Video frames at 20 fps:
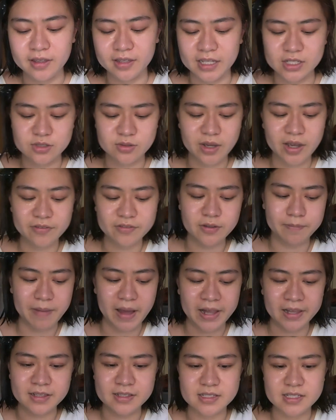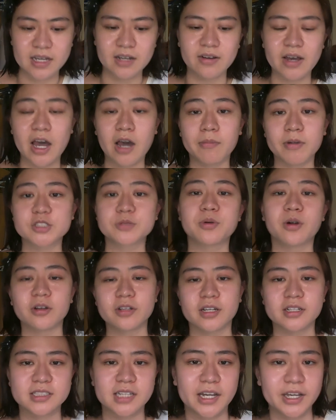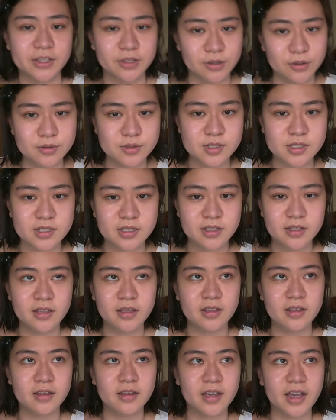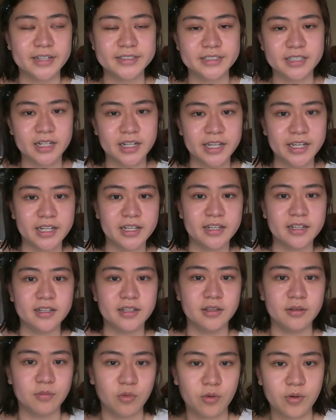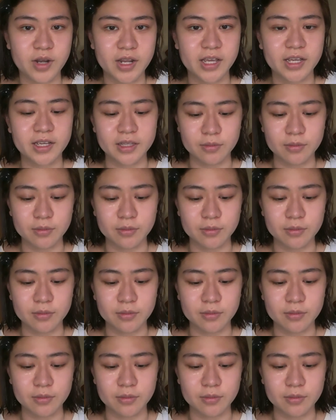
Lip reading: That's why I have to balance out how much products I use at night and in the morning.